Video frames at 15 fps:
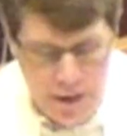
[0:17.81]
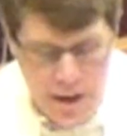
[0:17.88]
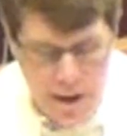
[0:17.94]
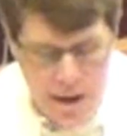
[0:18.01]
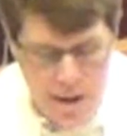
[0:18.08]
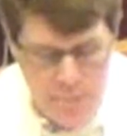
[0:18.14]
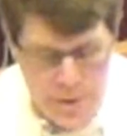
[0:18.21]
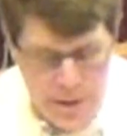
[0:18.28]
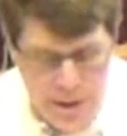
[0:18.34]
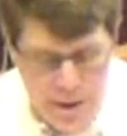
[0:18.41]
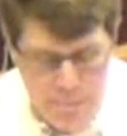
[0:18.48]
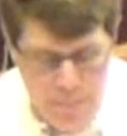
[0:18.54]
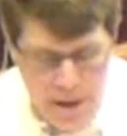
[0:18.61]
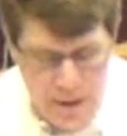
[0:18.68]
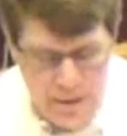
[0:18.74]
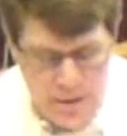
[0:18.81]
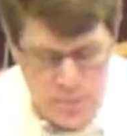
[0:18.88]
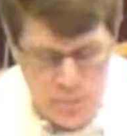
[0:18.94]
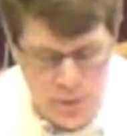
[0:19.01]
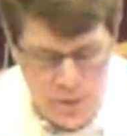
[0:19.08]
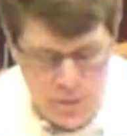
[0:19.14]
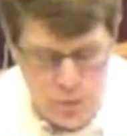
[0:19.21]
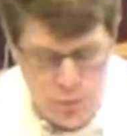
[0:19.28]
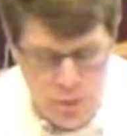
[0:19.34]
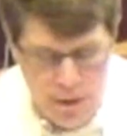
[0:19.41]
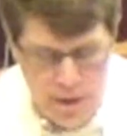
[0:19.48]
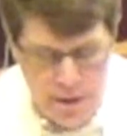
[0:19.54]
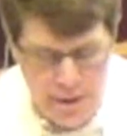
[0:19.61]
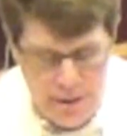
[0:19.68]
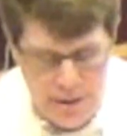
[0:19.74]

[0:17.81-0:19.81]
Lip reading: Ah, but I may as well try